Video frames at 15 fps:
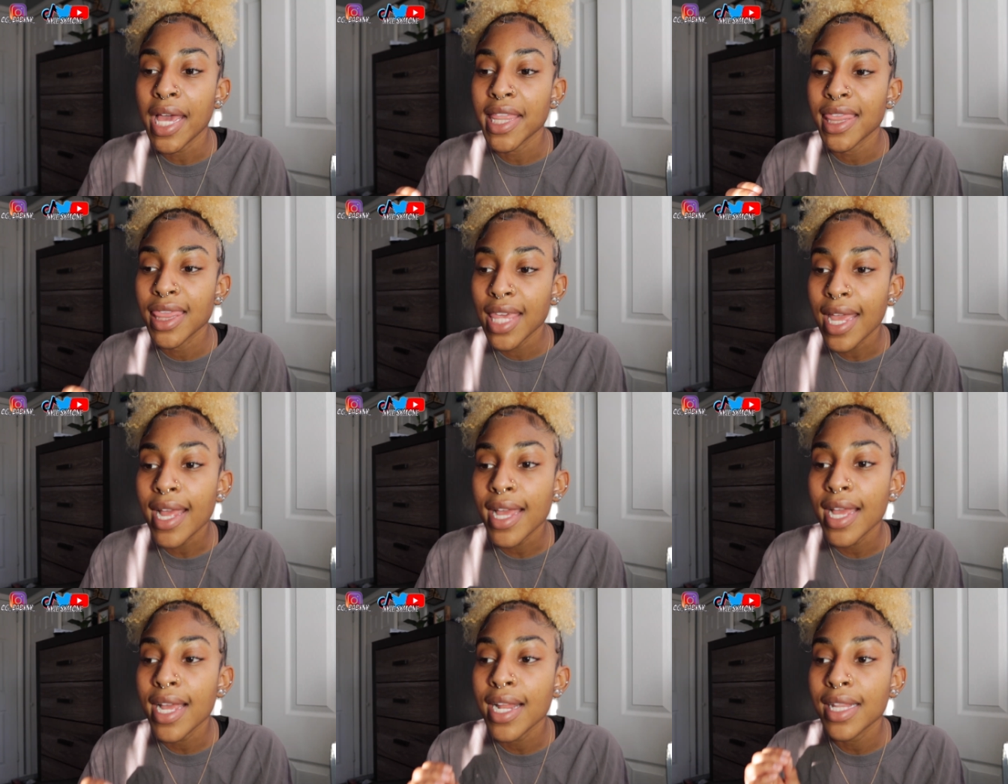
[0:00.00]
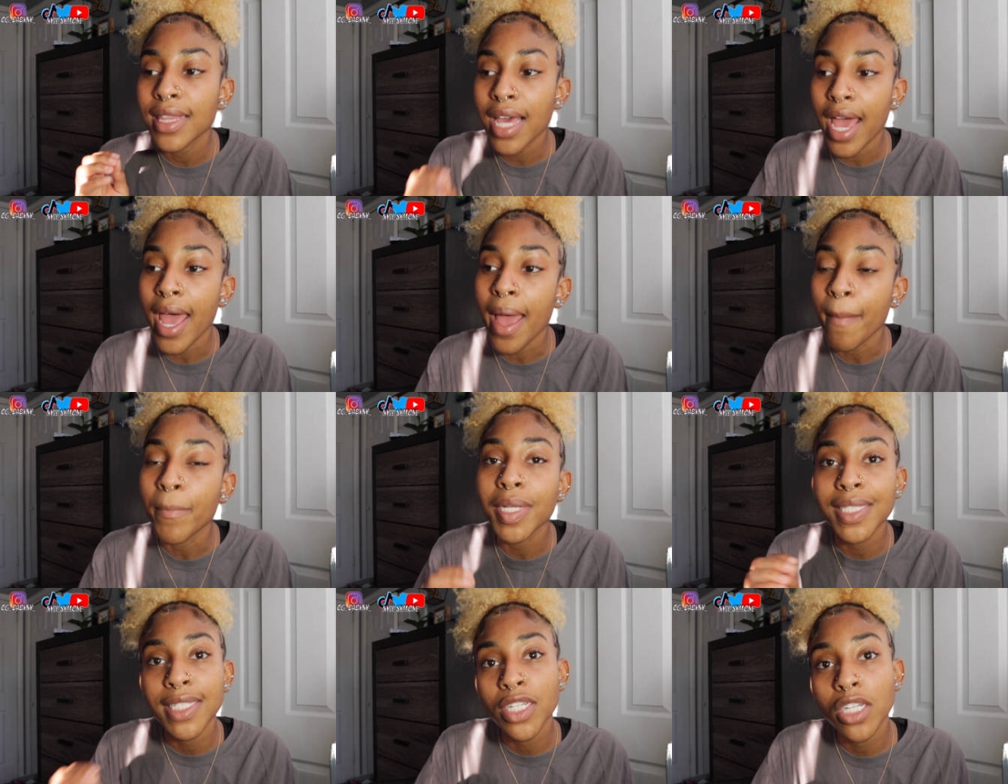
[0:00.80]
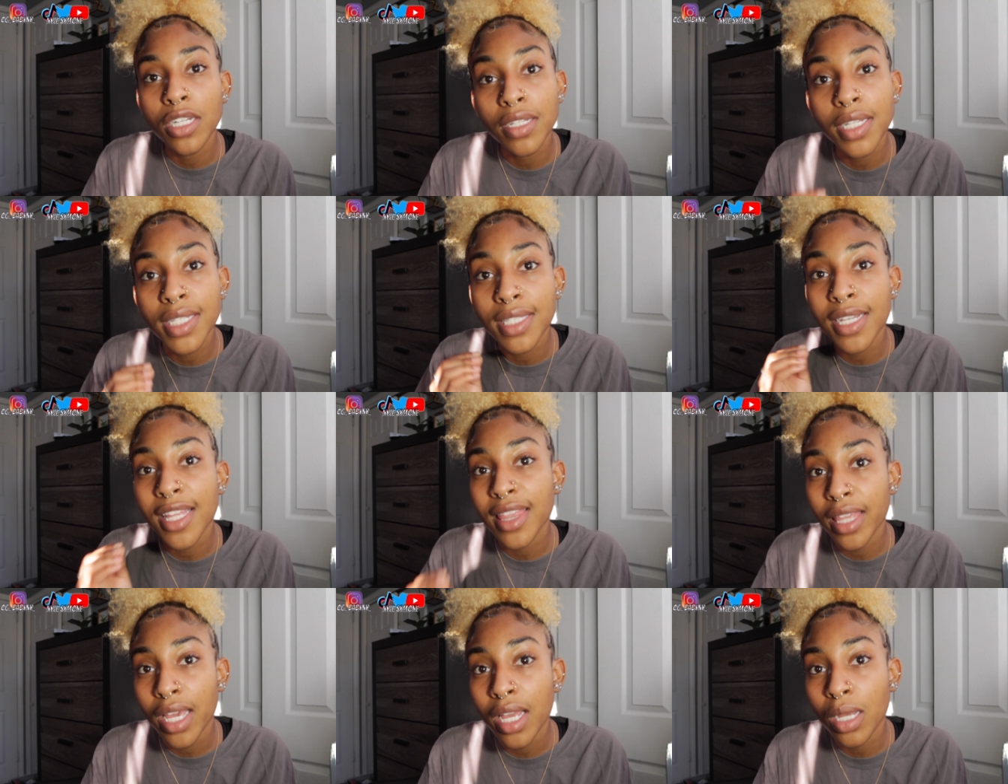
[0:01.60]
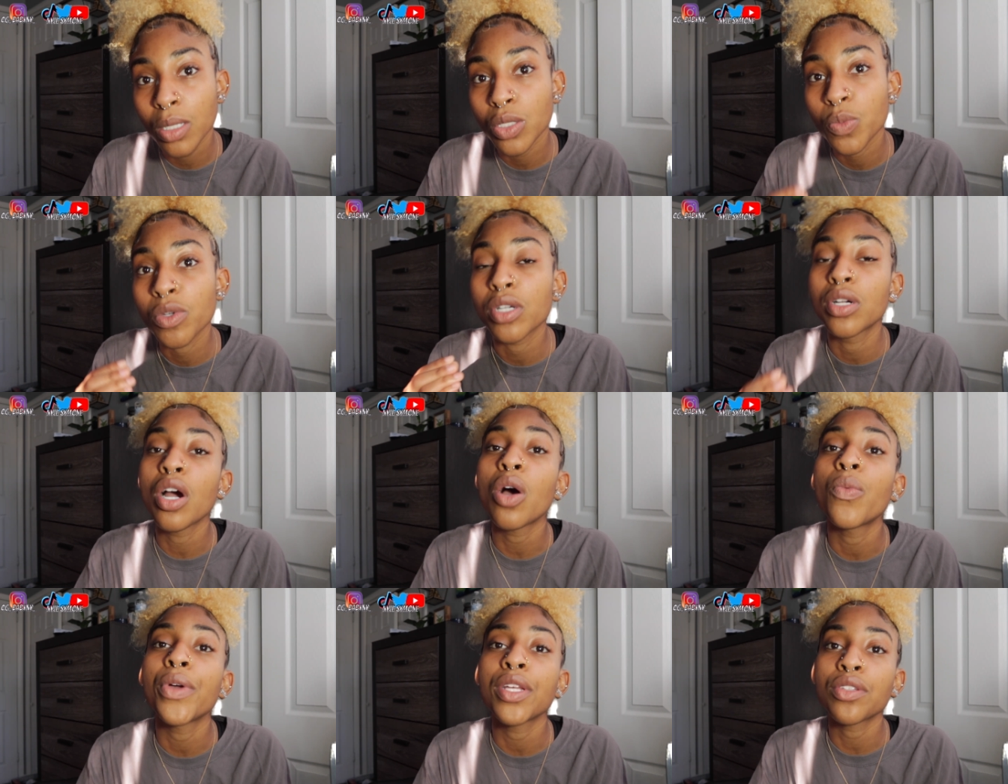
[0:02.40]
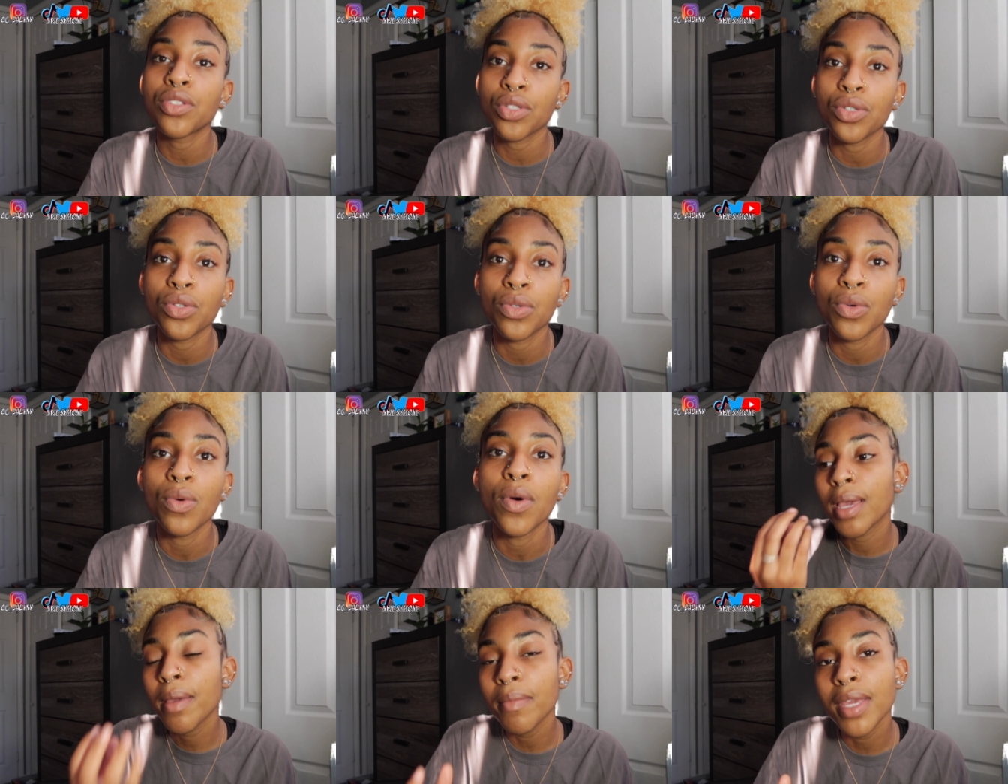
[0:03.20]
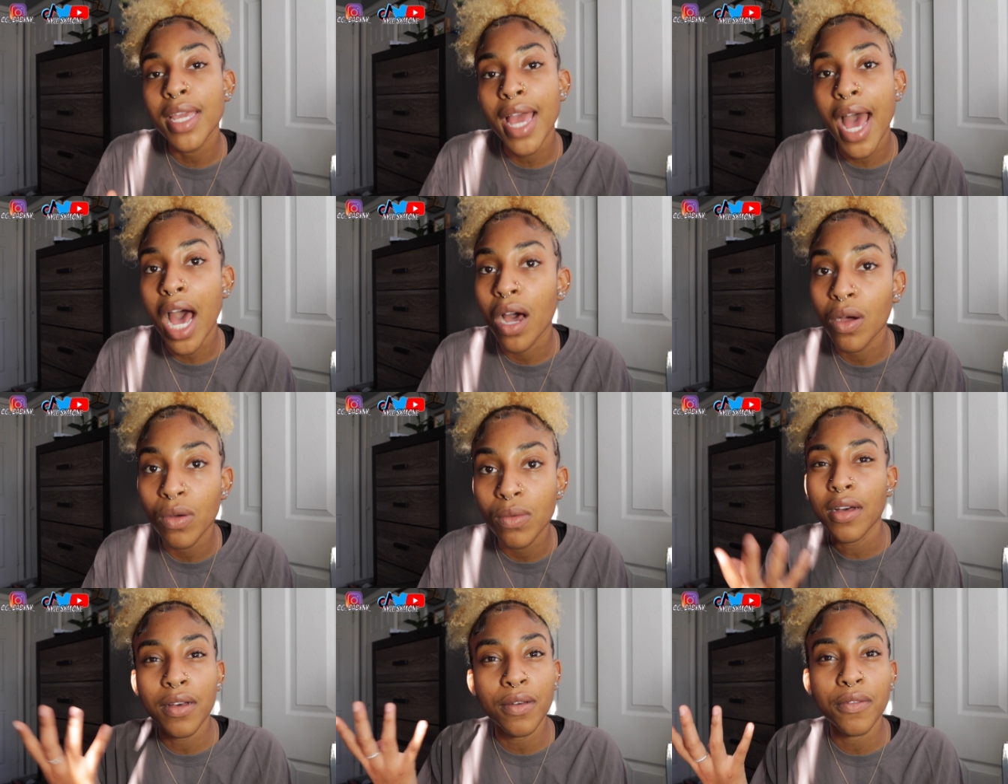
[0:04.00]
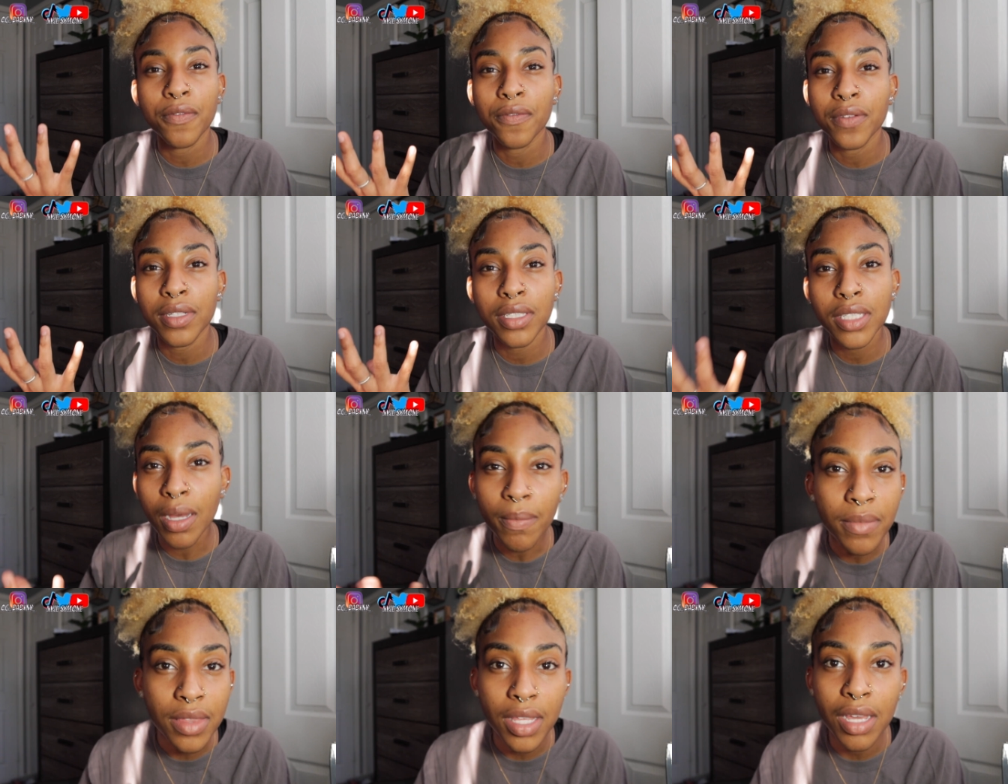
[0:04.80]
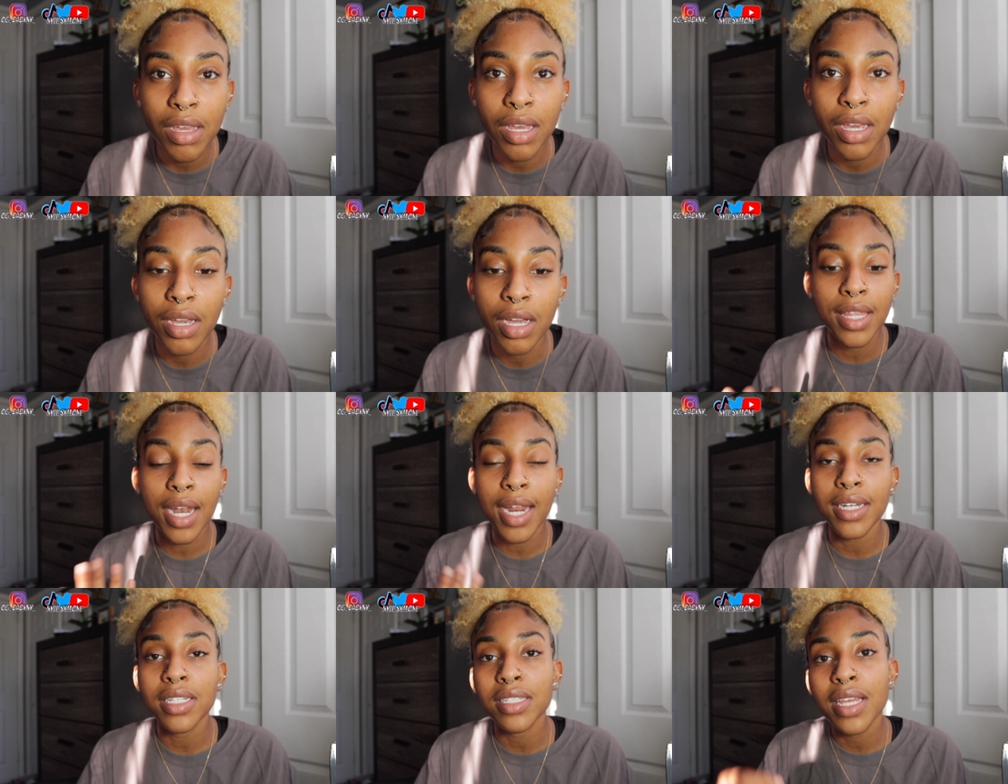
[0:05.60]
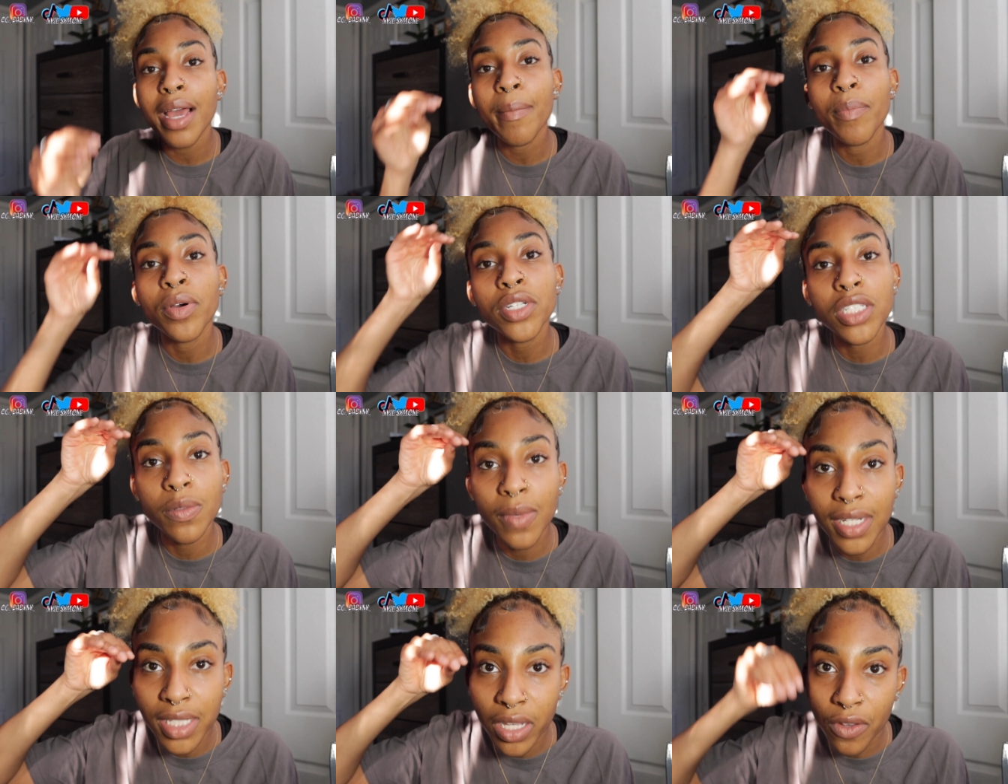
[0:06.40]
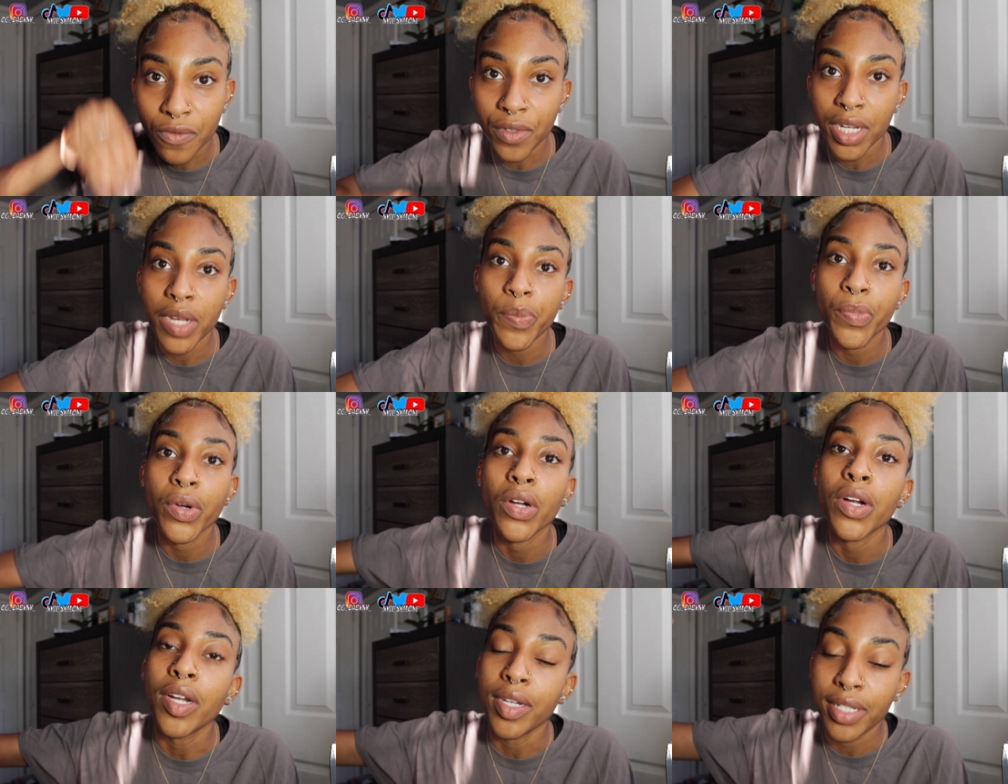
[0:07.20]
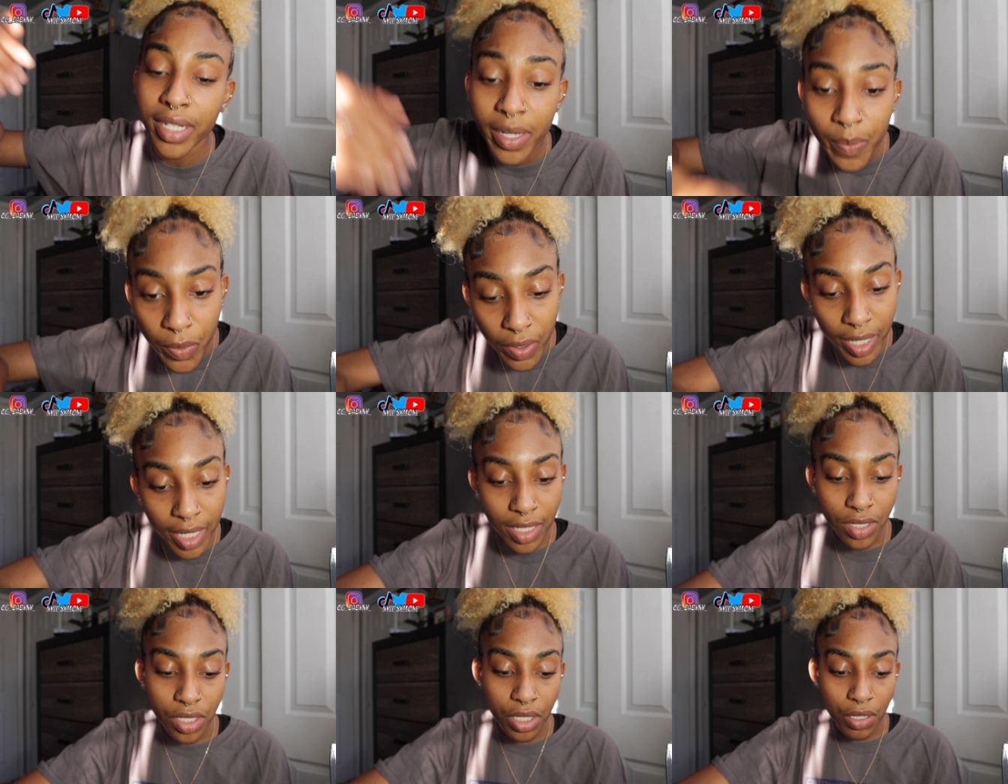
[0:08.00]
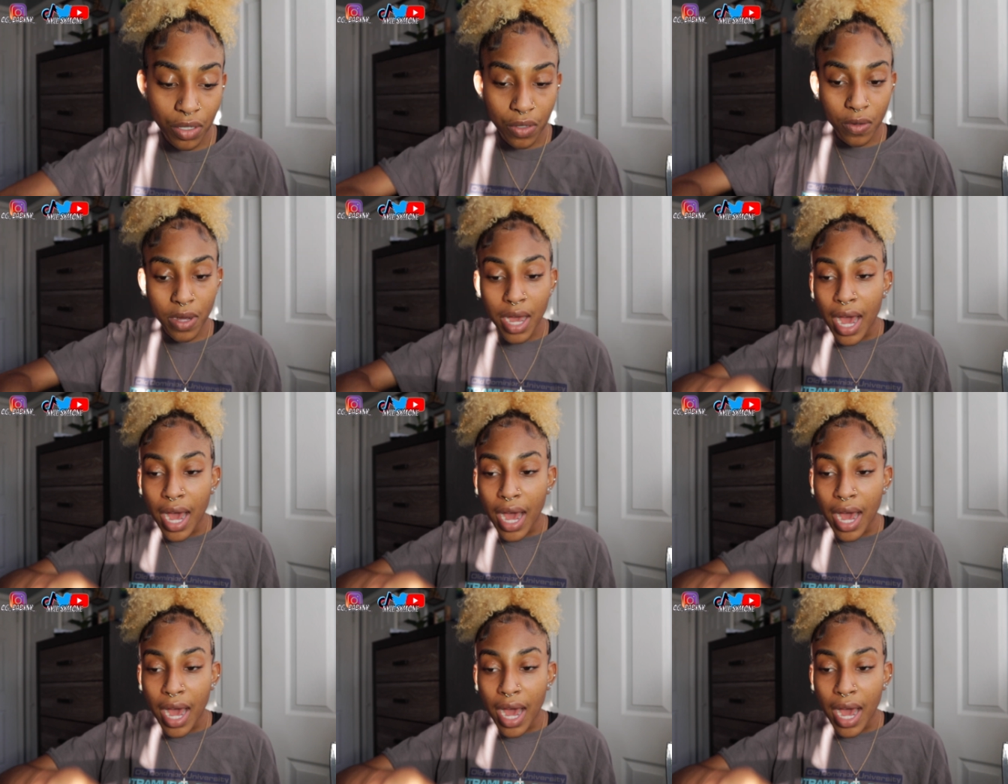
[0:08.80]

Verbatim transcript: and thinking that materialistic things were going to get me out of something that I just kept pushing myself deeper and deeper into.